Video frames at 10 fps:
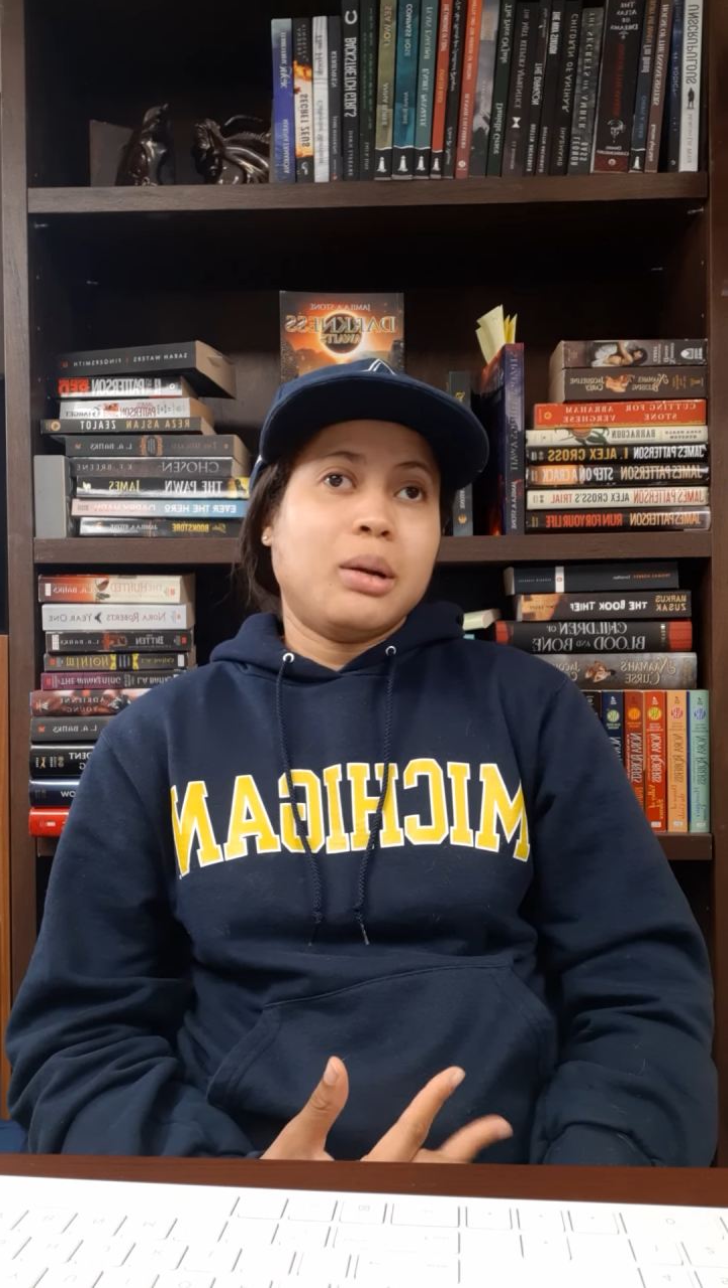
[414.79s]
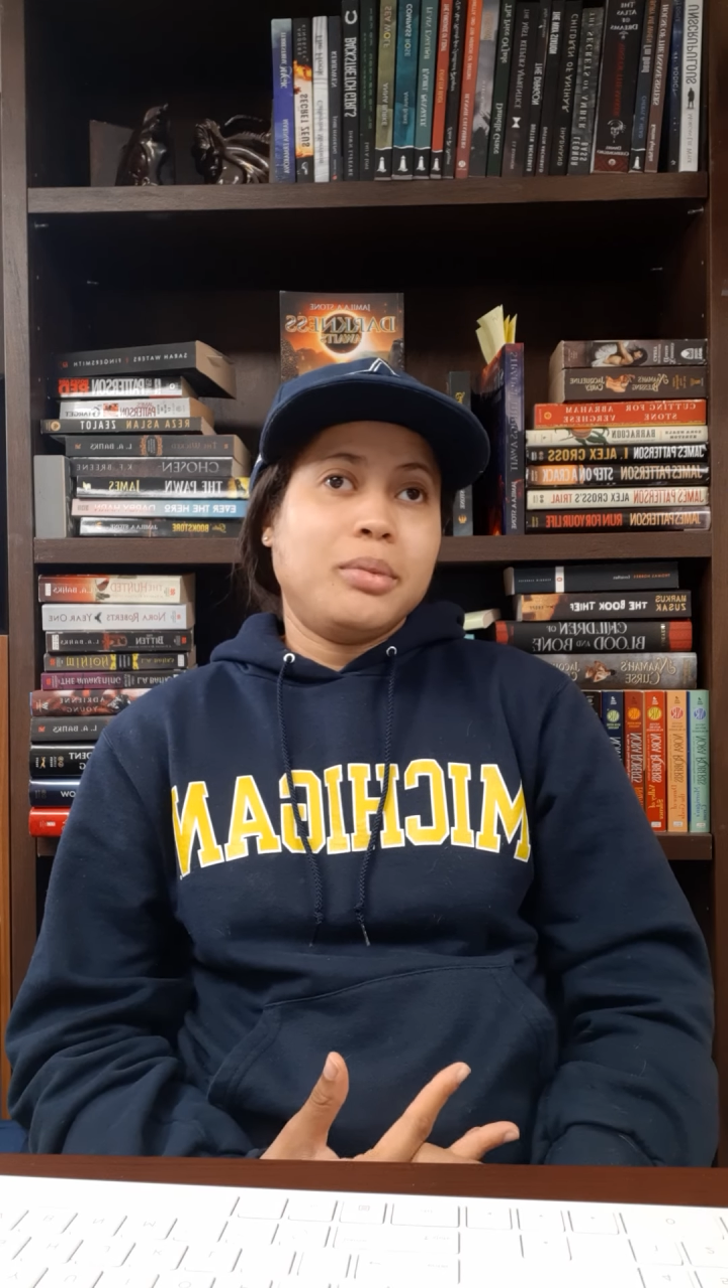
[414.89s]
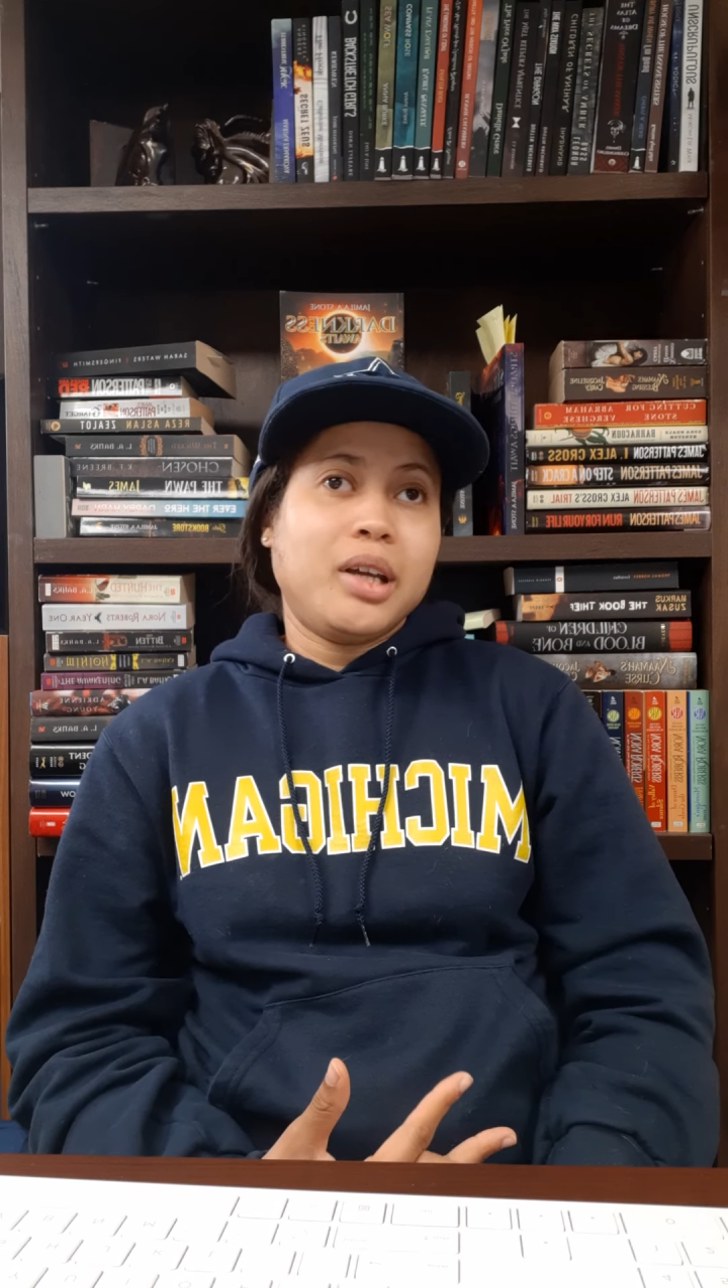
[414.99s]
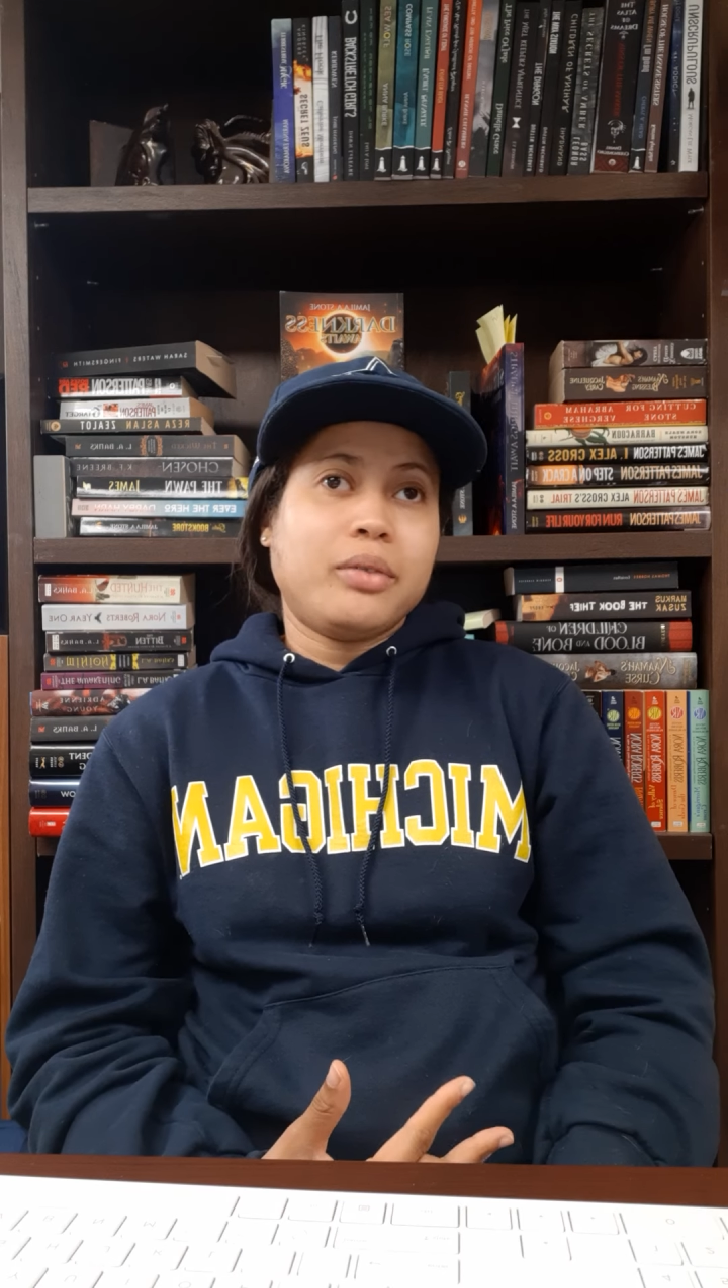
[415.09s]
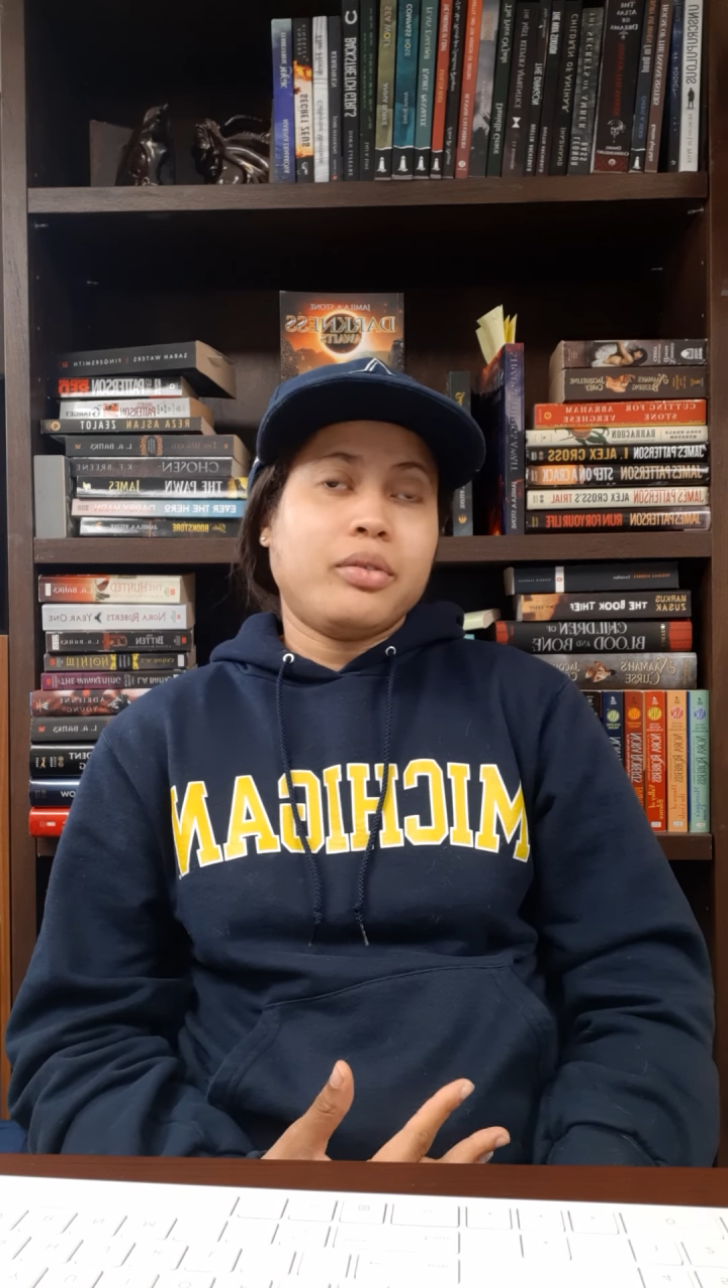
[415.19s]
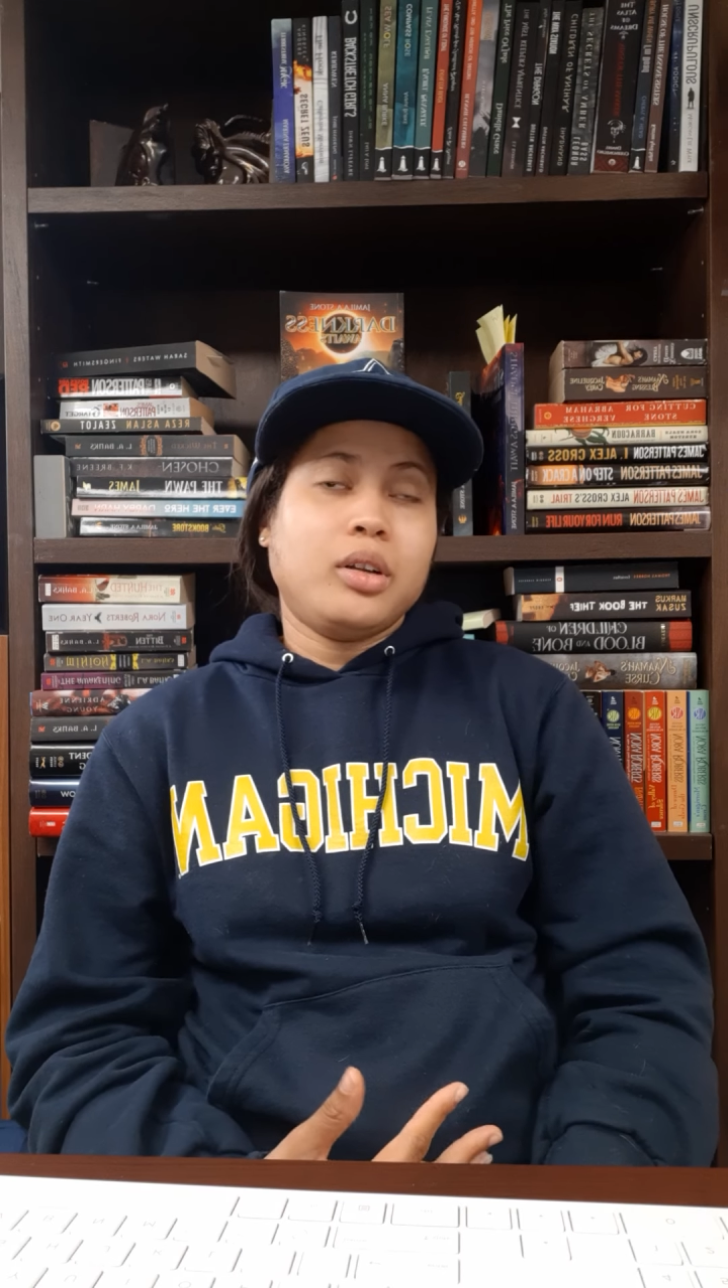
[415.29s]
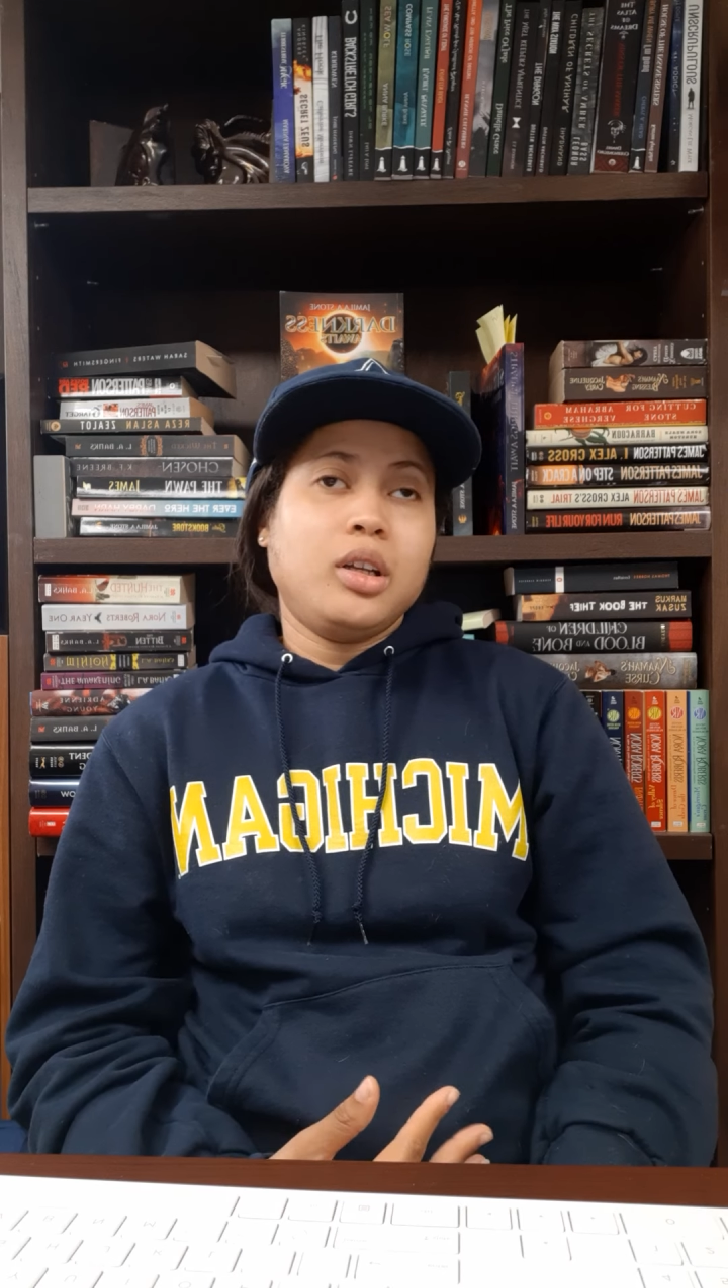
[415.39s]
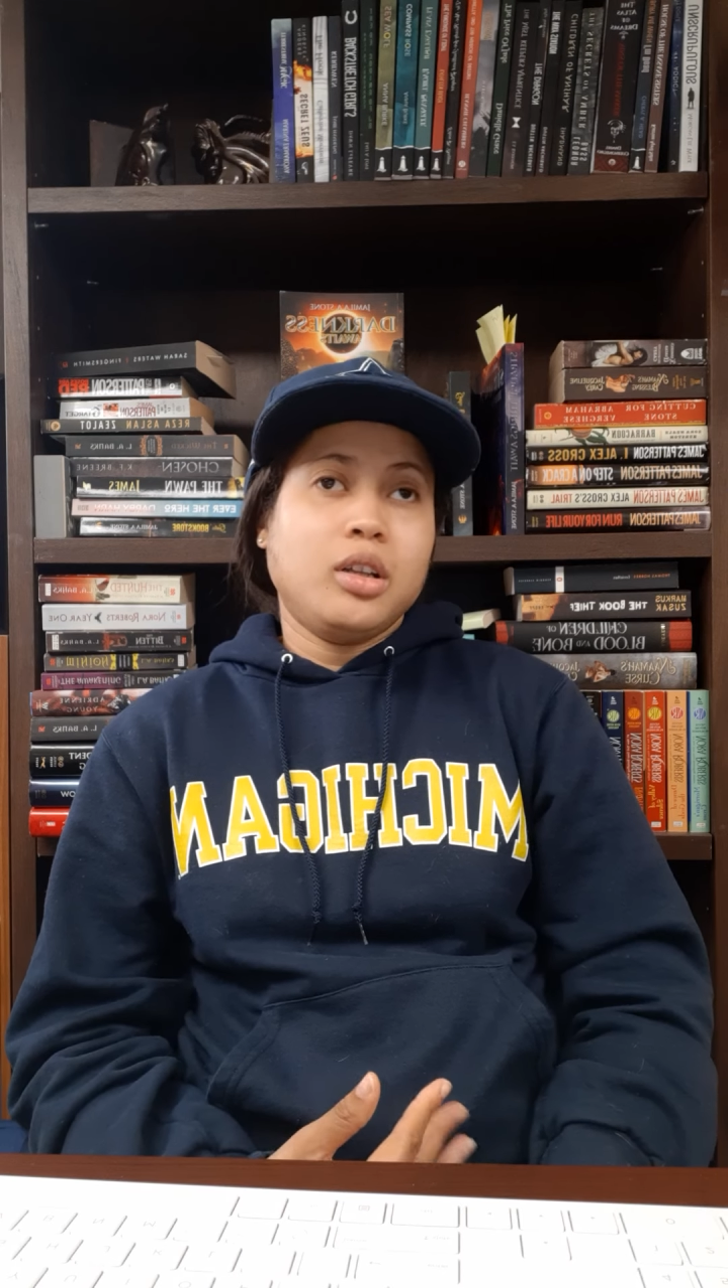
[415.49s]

I'm definitely